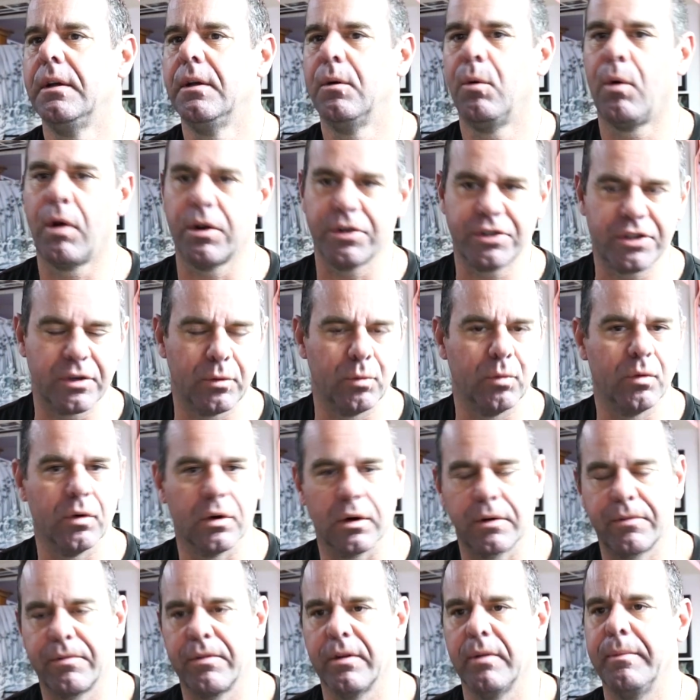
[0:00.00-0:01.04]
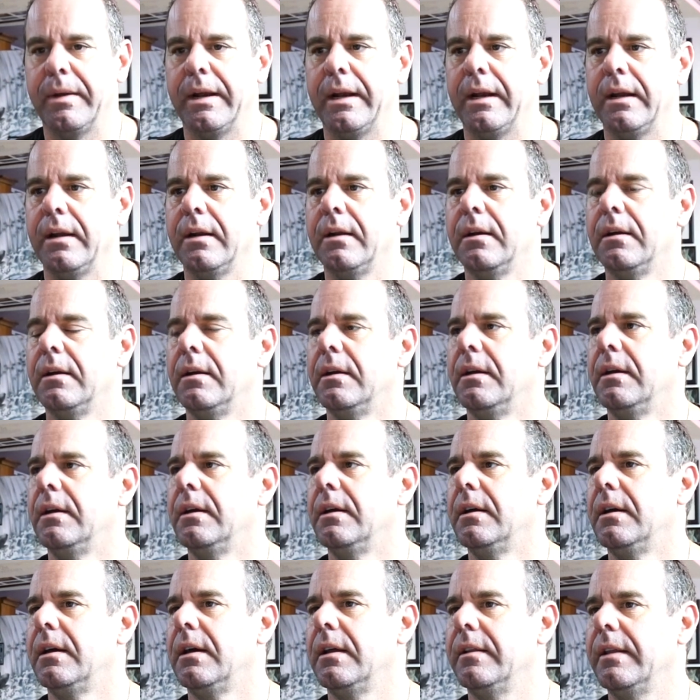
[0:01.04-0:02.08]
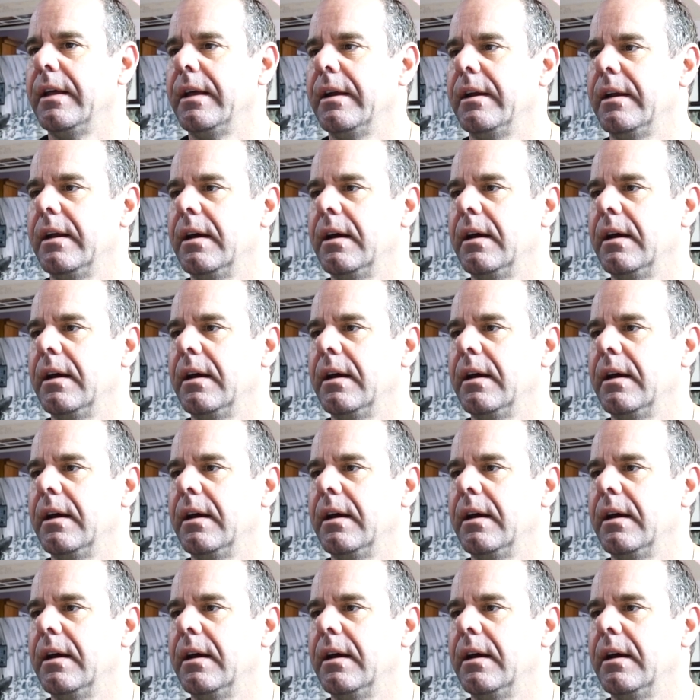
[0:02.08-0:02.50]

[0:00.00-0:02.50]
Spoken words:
watched him work for a minute, and then